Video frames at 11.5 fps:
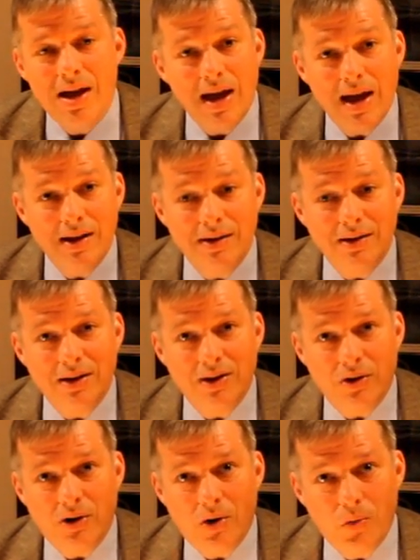and it
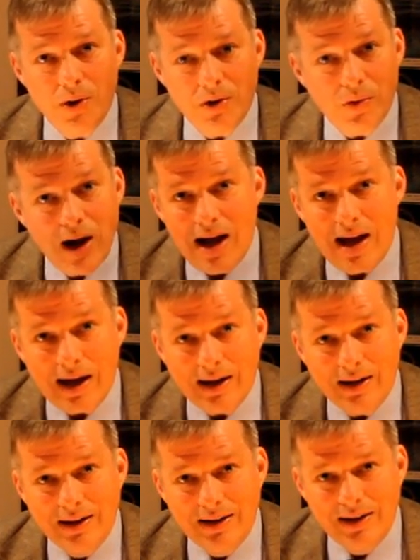all went awry.
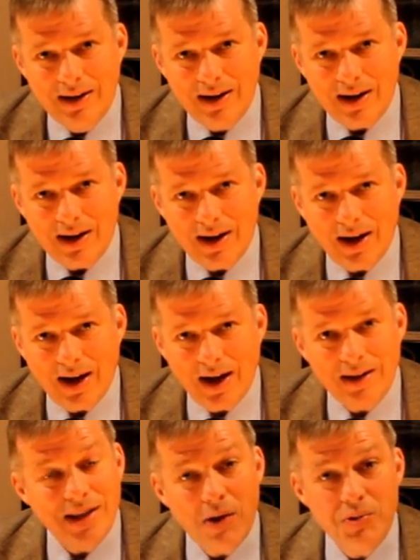
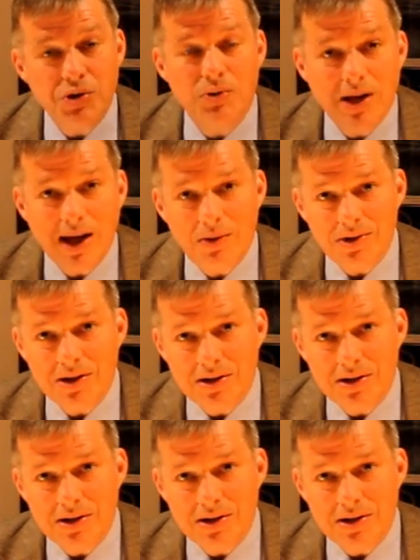And that was okay with the